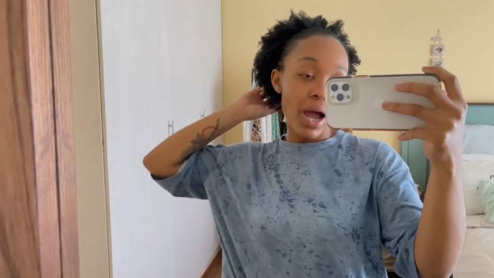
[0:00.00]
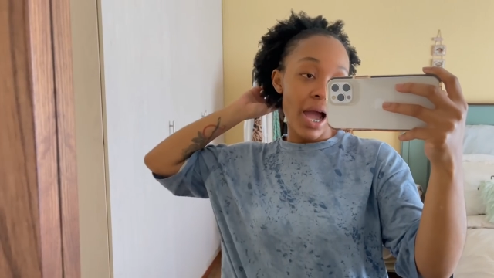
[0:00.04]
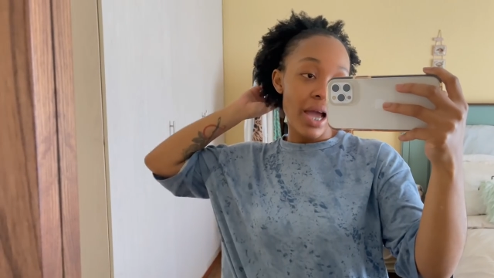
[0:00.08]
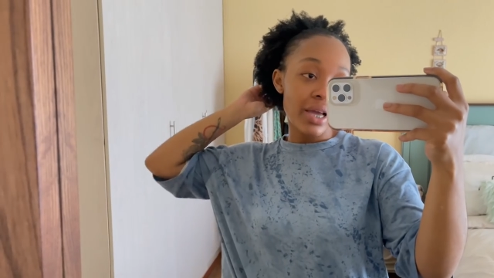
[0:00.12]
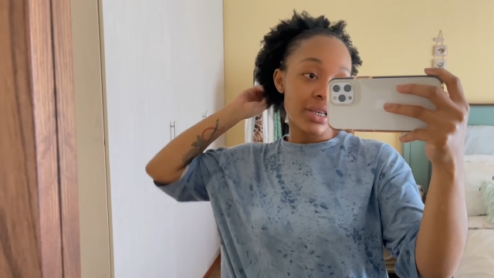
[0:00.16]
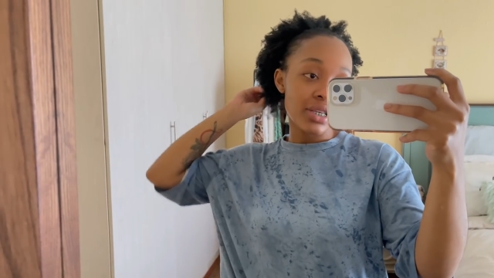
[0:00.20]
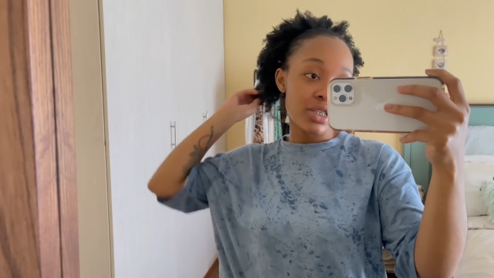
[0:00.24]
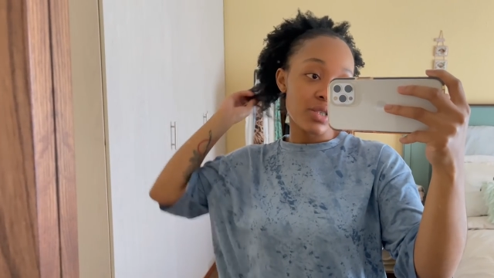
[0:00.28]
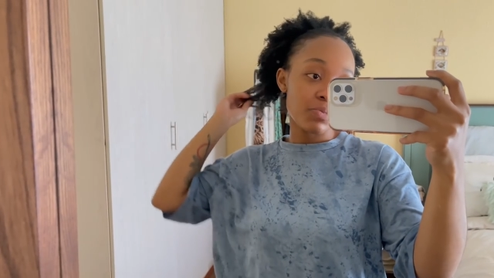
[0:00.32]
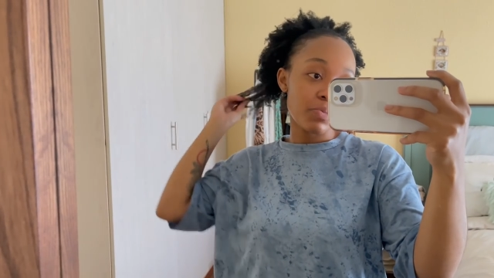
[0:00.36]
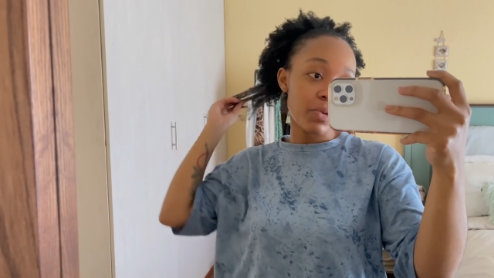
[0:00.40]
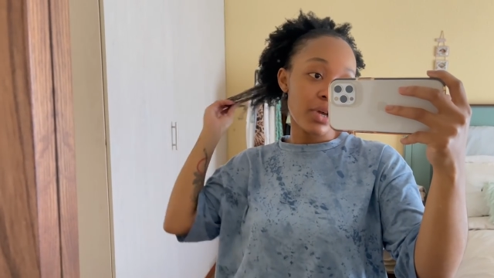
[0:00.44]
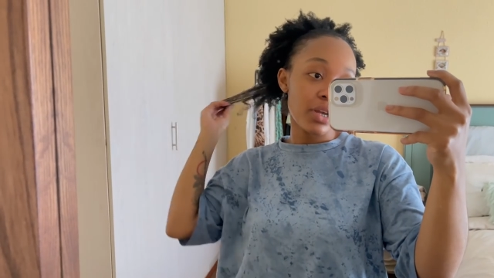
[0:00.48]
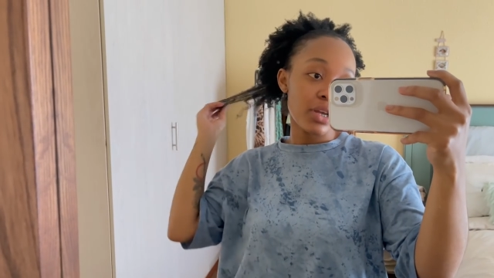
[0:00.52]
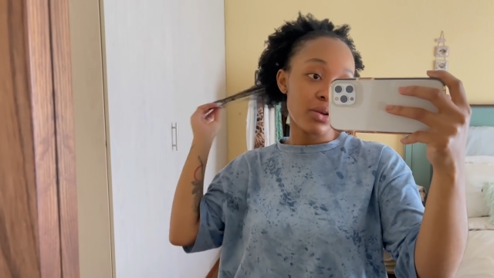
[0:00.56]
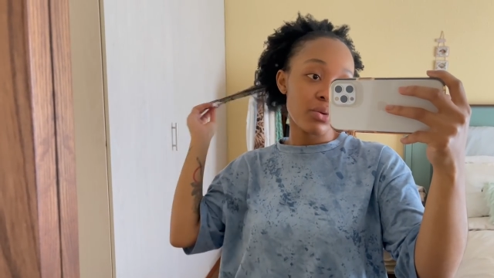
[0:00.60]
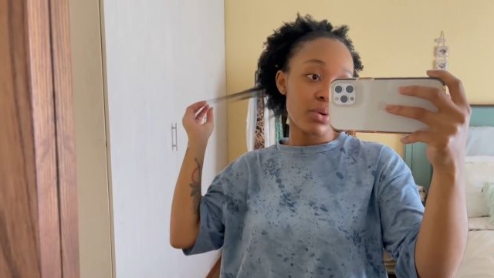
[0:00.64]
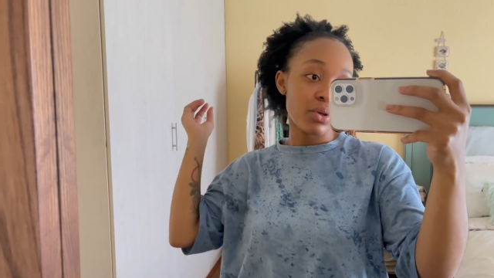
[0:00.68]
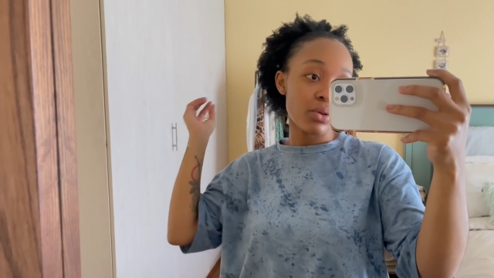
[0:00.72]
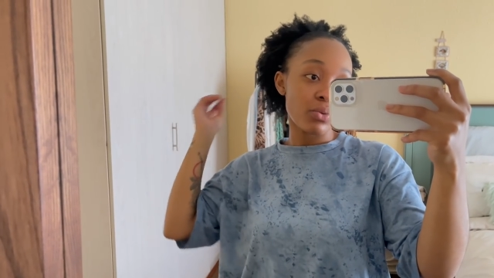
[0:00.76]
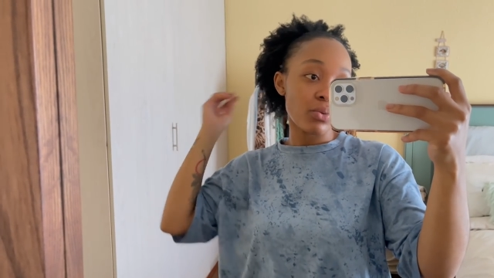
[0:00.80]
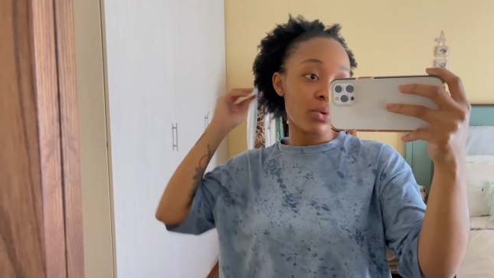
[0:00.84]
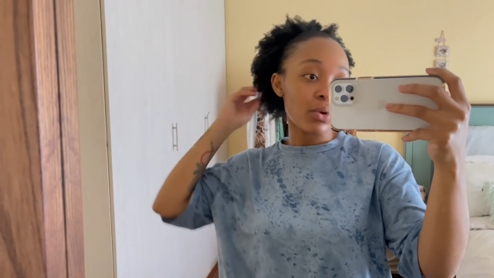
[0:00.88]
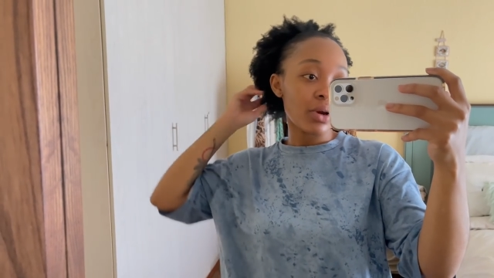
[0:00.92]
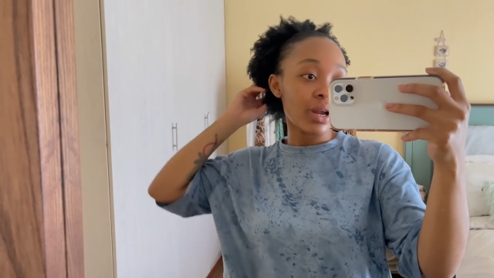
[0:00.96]
I just sprayed it
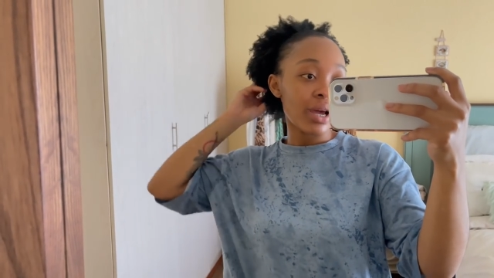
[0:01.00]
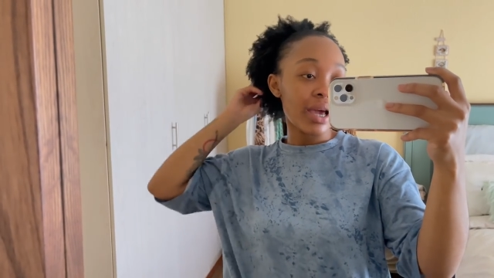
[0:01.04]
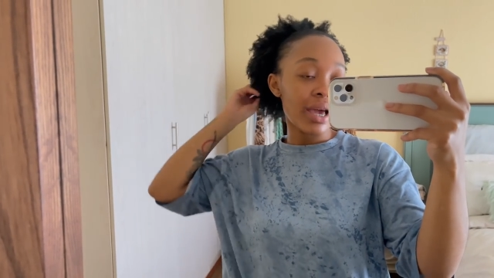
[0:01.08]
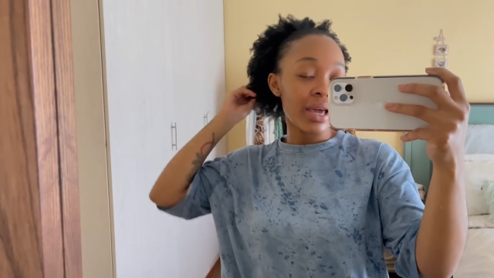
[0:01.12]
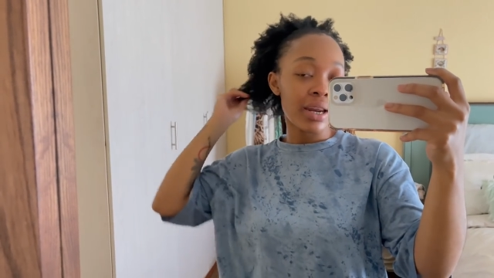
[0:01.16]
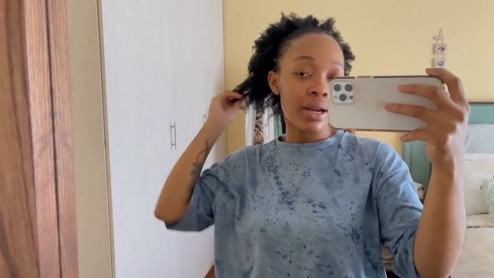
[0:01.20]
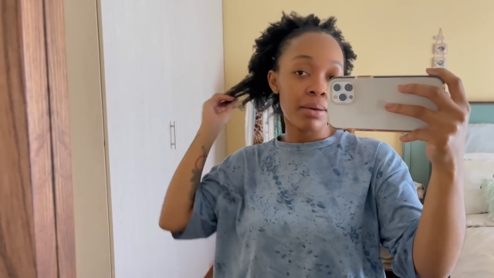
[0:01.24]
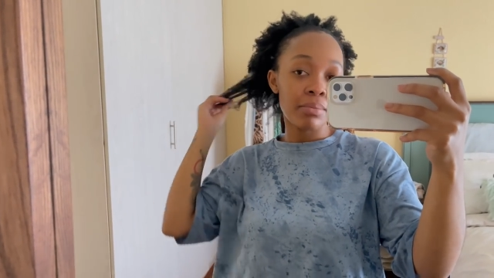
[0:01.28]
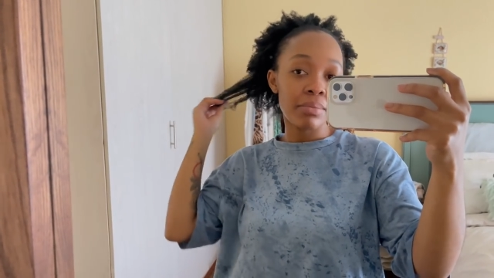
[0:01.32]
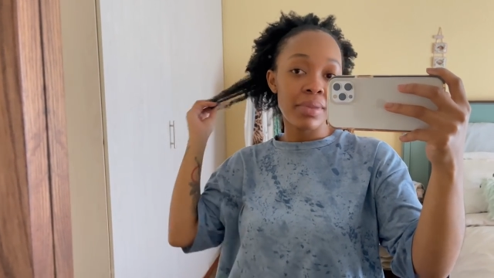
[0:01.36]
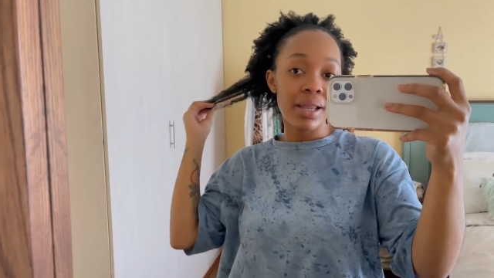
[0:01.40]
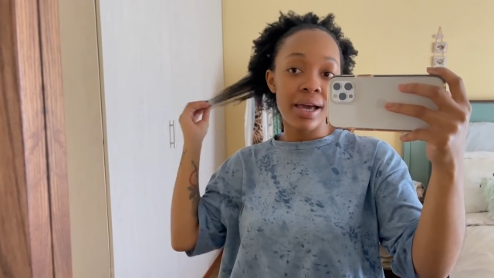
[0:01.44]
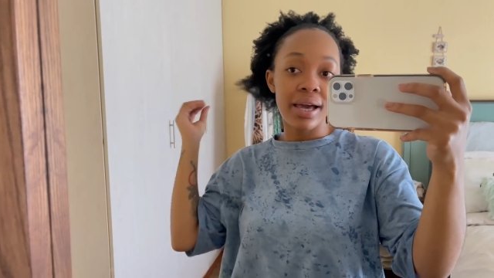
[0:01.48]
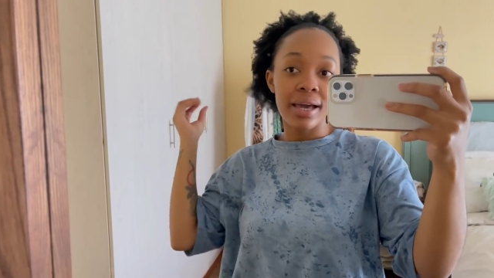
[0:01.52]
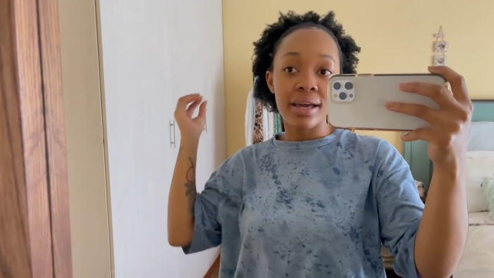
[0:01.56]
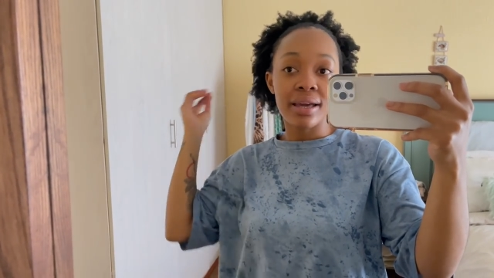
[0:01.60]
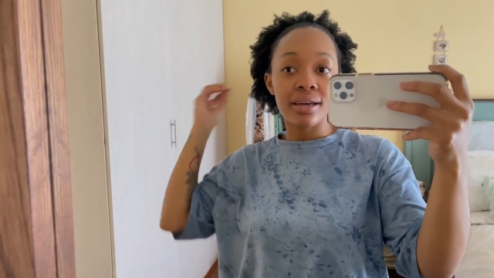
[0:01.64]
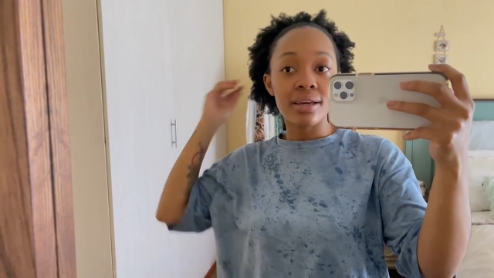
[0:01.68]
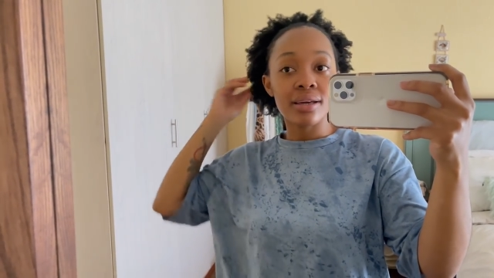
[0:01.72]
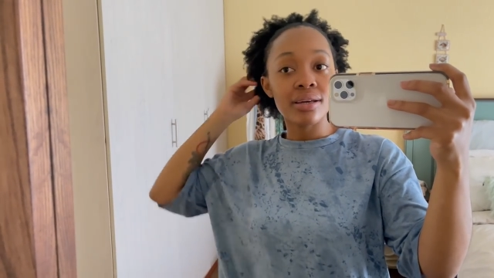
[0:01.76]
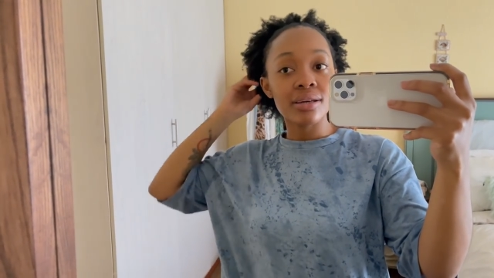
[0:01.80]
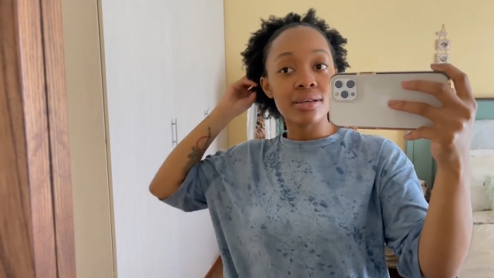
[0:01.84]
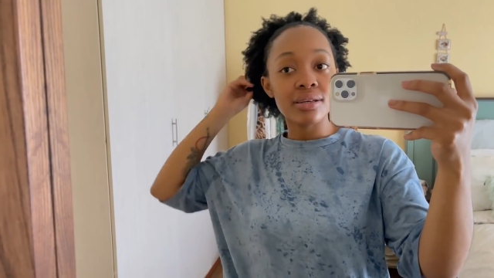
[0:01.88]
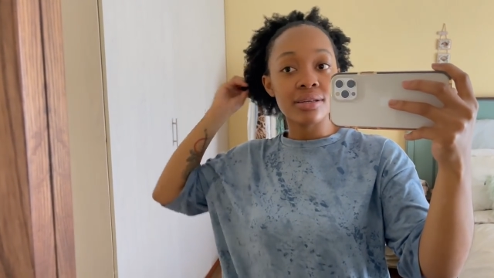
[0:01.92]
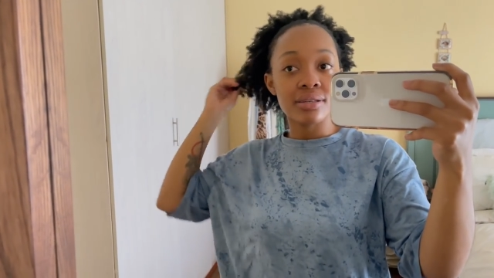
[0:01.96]
with water and I'm
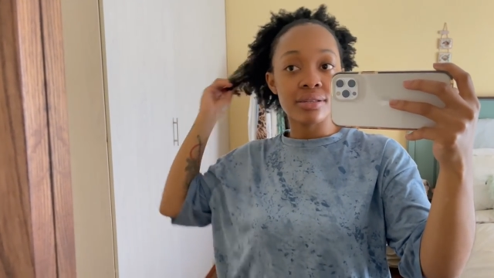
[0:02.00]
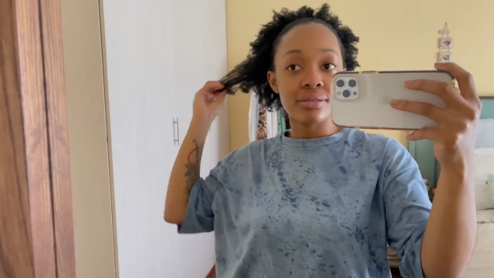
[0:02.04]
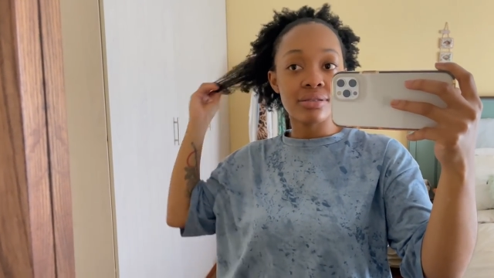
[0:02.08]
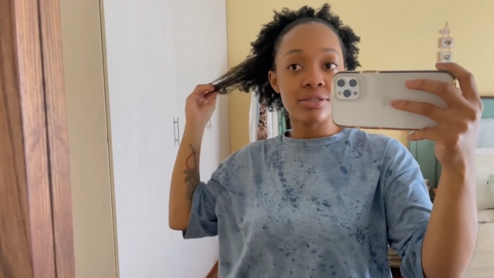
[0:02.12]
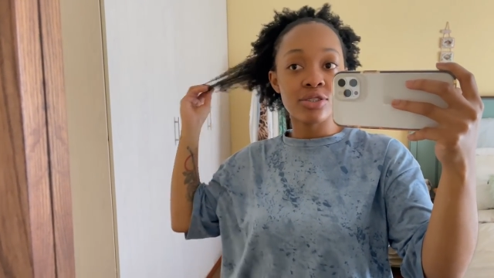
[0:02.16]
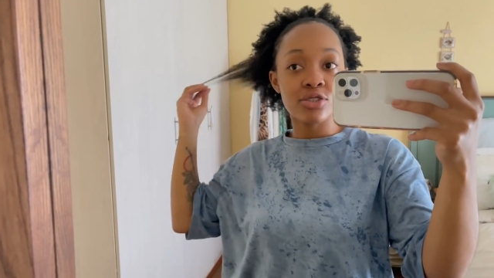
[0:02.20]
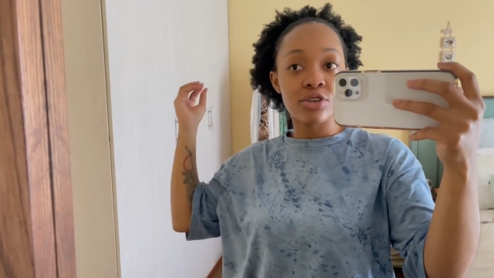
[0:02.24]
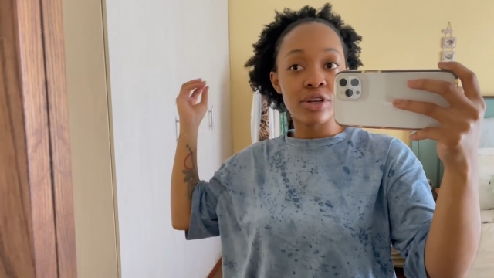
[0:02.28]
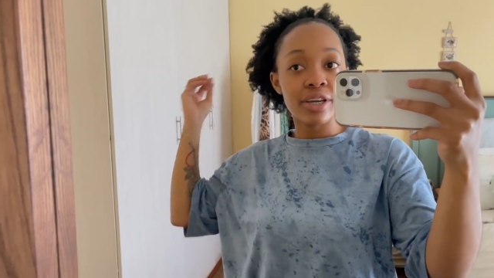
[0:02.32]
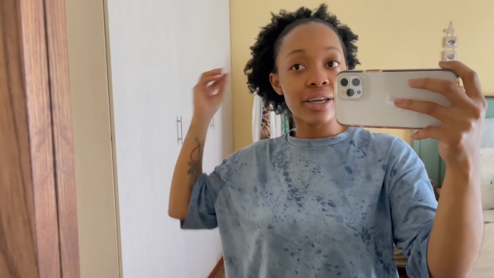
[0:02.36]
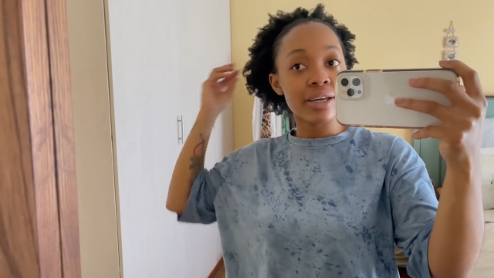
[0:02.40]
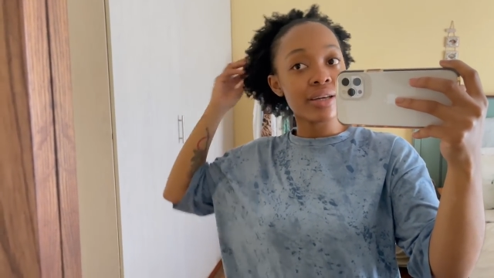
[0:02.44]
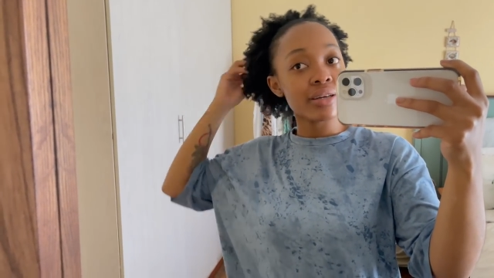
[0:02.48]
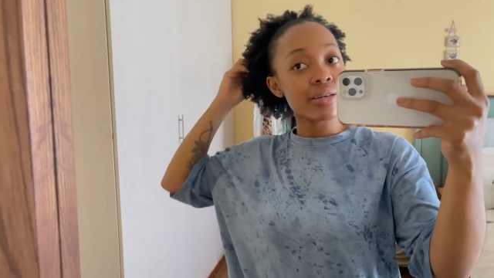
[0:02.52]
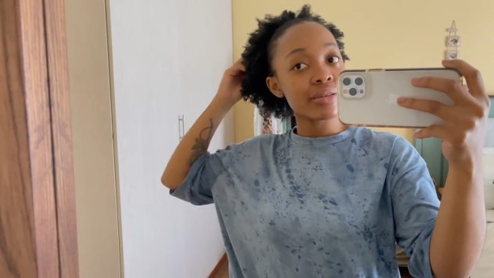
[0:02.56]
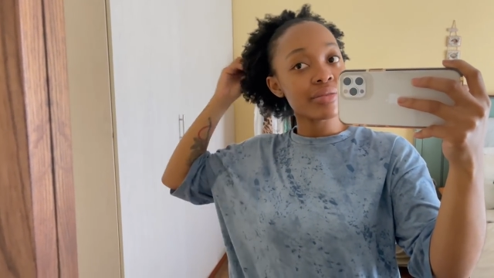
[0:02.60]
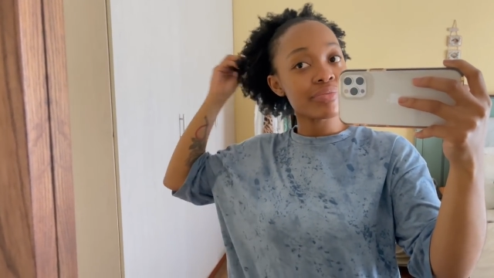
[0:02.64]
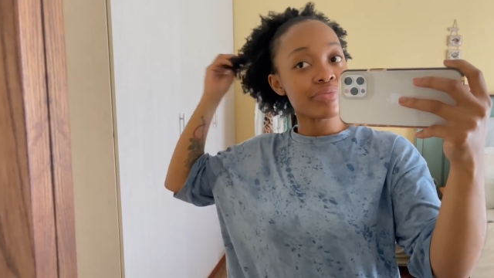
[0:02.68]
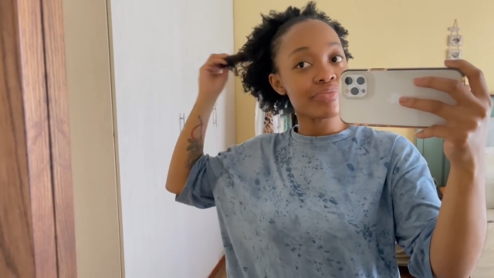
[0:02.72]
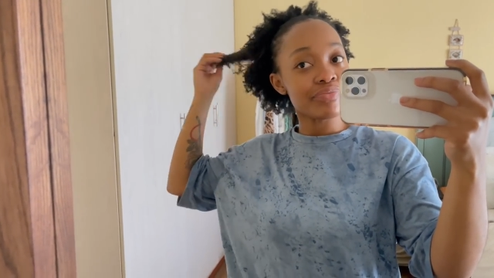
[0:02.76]
like shrink.